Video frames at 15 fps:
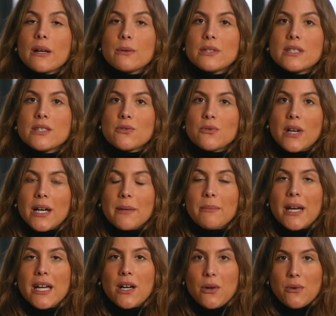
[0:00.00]
would describe
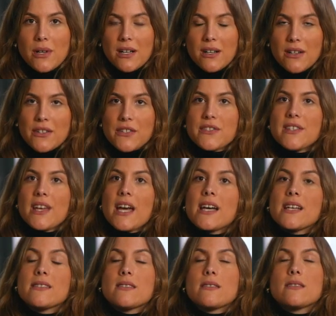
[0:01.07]
my coworkers
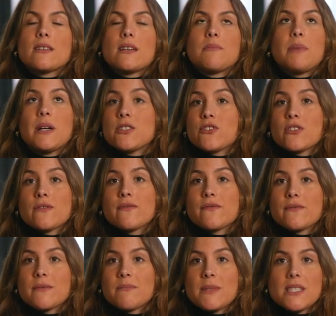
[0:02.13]
as a bunch of
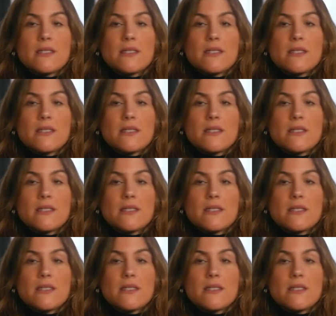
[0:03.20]
mid...